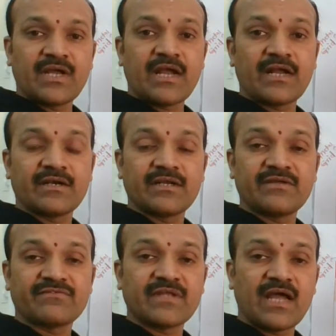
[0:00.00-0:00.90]
And
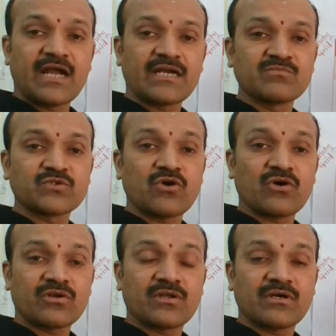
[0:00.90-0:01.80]
if the atoms
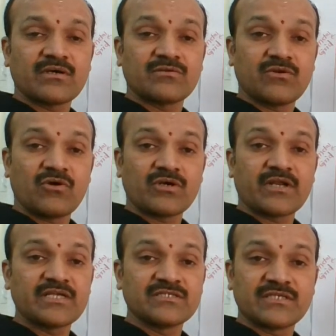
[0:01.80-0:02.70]
are not
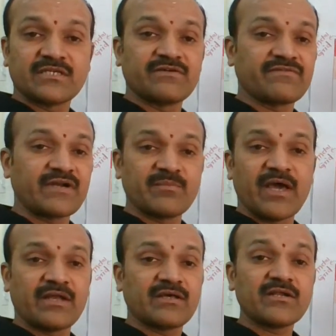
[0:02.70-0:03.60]
arranged in different
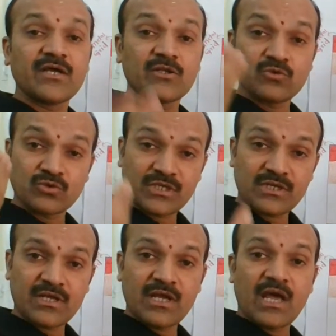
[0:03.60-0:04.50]
manner, those are
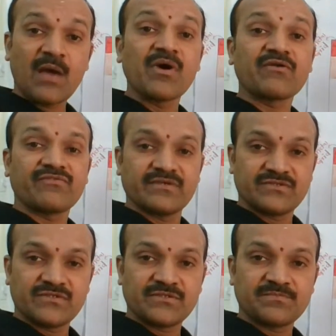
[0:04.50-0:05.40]

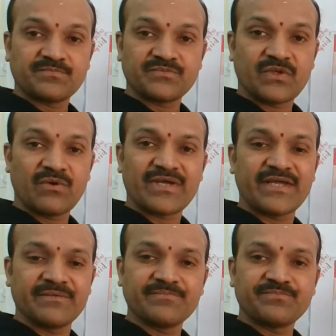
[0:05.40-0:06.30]
amorphous.
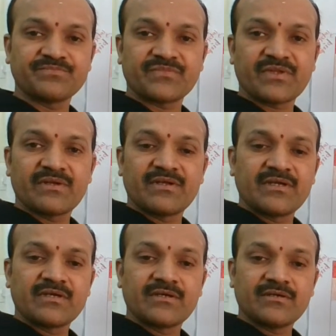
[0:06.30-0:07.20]
Okay,
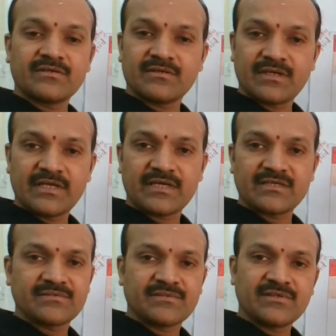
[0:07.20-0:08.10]

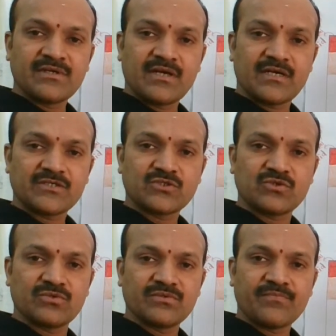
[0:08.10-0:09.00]
clear,
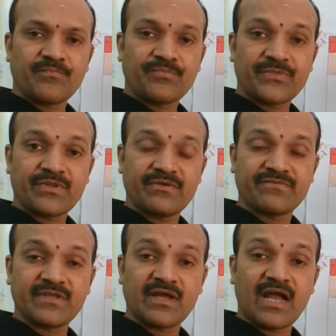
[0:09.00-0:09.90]
understood.
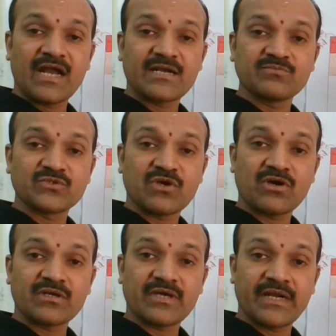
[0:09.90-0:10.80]
If the atoms
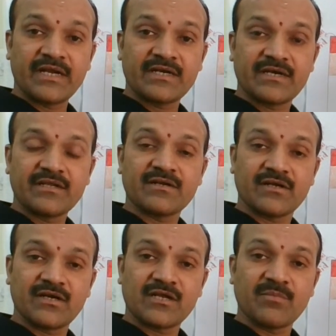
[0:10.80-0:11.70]
are created in
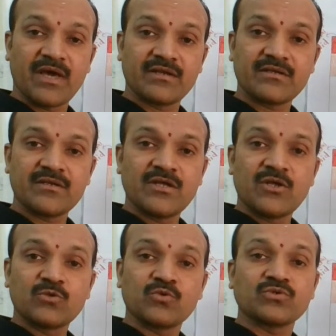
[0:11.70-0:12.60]
regular manner,
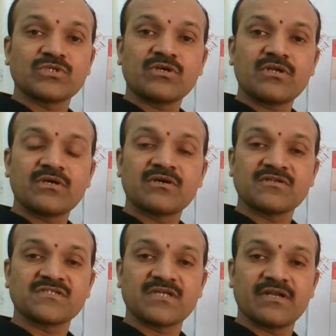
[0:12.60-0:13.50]
those are
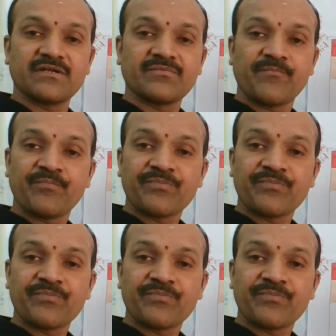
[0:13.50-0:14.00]
crystalline.